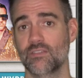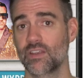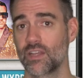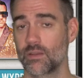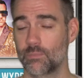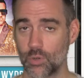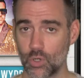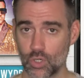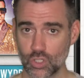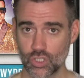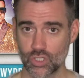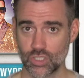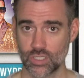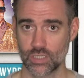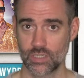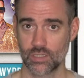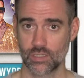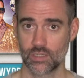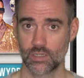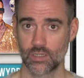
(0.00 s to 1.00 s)
If he'd have
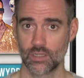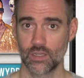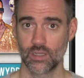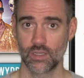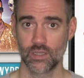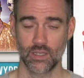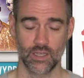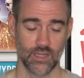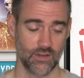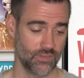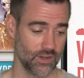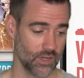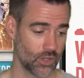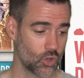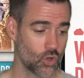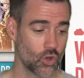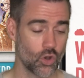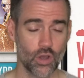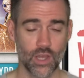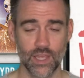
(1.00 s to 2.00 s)
pushed, and if he'd have
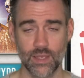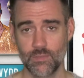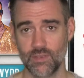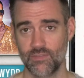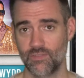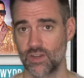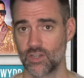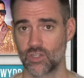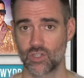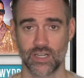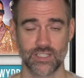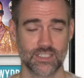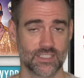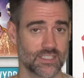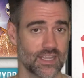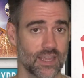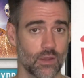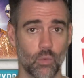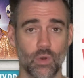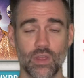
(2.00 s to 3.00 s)
caught him, if he'd have tried to
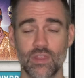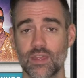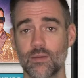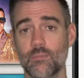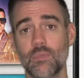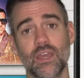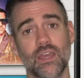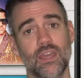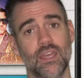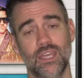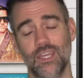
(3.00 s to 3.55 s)
stay with him,